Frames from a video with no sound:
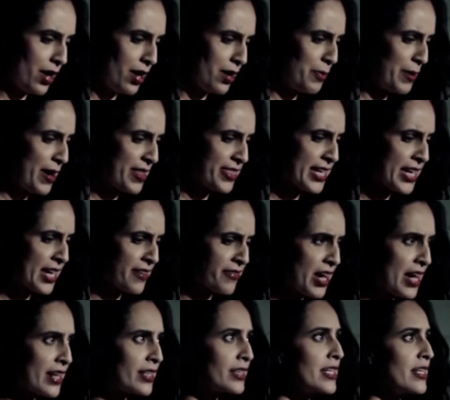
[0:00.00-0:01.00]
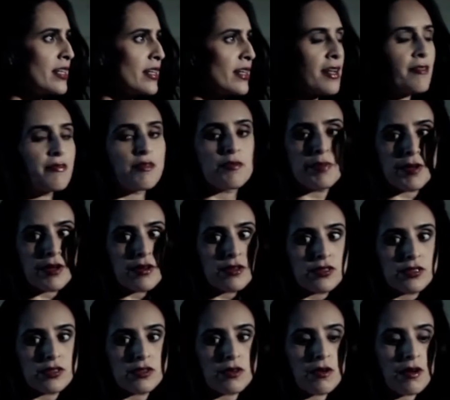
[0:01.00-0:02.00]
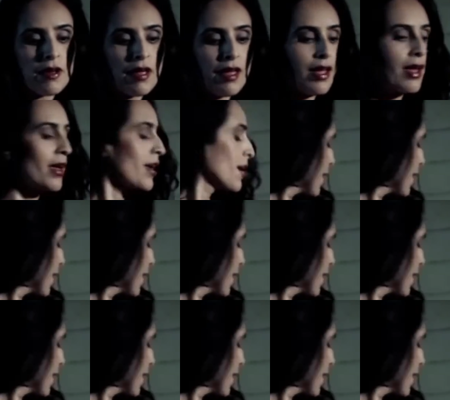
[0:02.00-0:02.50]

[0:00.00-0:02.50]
but I think I've got a lead on an even bigger story. Come